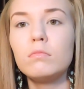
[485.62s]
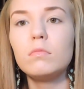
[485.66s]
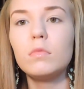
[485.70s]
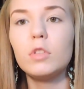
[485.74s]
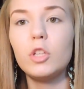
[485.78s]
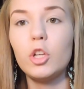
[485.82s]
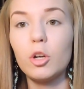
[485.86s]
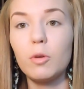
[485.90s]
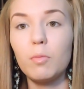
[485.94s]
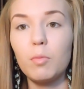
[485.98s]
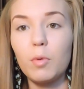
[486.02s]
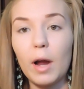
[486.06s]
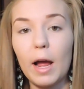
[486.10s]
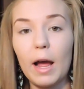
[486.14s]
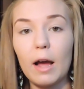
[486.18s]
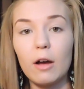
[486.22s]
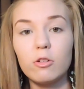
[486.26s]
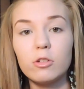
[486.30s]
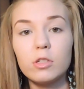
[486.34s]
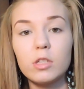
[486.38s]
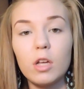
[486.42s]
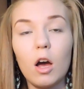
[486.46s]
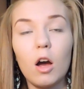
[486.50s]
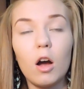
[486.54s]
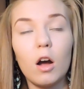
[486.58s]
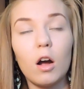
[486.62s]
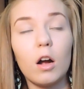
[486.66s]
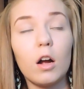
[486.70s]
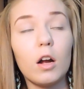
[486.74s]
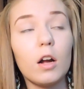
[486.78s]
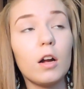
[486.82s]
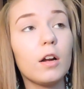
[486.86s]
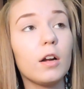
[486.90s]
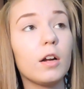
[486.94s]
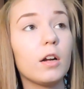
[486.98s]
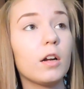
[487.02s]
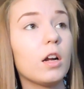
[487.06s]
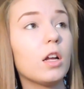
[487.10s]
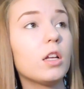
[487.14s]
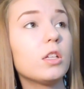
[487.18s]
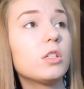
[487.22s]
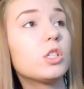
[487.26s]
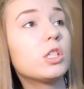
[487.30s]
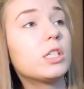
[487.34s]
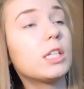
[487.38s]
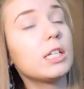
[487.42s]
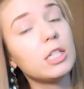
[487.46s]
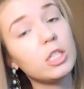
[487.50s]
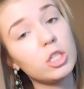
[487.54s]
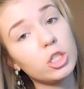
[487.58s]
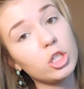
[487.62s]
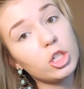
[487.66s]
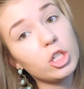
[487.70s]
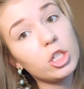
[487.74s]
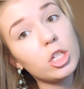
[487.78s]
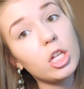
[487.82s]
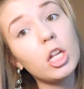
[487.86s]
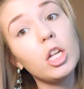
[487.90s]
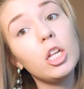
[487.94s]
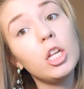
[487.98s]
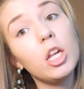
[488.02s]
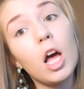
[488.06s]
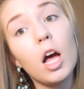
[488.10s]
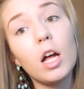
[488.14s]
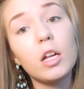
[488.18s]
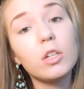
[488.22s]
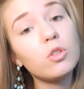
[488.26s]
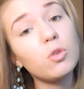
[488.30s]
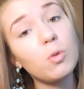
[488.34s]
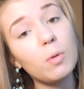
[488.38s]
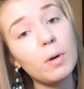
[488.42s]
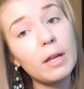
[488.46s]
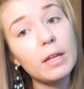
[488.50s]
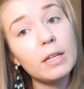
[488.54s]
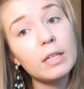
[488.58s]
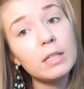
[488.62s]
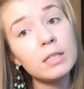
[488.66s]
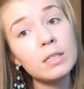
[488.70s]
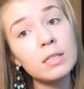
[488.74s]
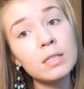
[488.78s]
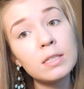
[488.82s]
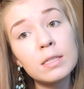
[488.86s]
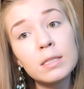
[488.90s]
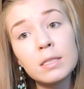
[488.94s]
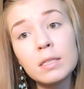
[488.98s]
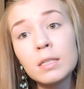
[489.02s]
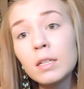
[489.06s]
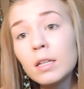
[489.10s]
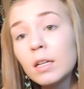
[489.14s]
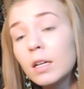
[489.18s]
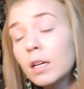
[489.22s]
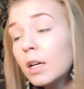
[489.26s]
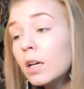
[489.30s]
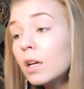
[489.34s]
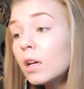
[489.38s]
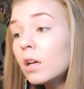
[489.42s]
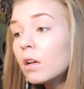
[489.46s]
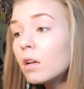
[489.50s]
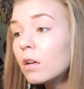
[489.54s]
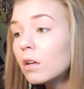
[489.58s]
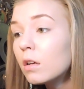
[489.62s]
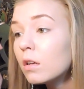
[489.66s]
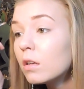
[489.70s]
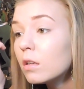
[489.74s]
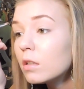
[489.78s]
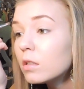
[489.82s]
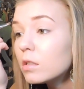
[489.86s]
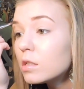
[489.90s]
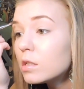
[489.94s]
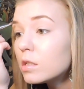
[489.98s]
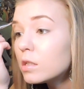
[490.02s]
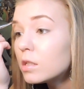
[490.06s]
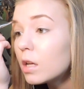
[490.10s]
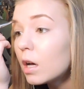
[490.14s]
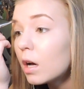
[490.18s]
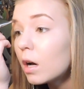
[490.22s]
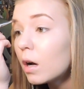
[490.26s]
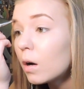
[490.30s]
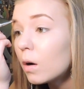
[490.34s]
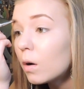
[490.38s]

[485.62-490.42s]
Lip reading: Your brows are sisters, not twins. So